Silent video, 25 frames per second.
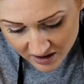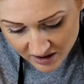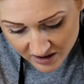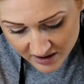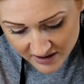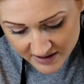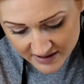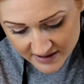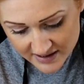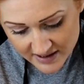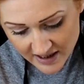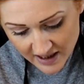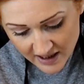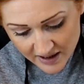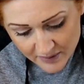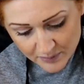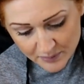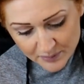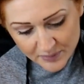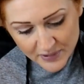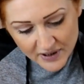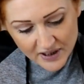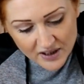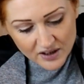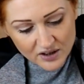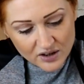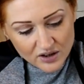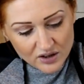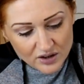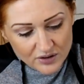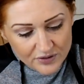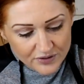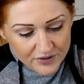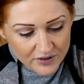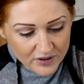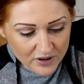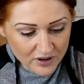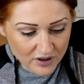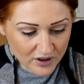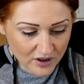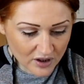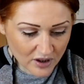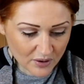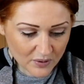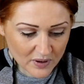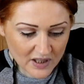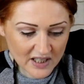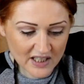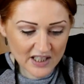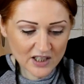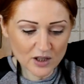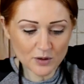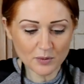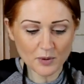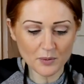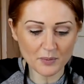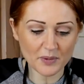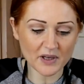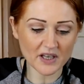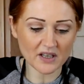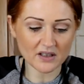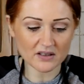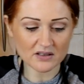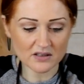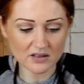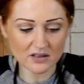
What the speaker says: Is that big enough? I'm going to go a little bit bigger,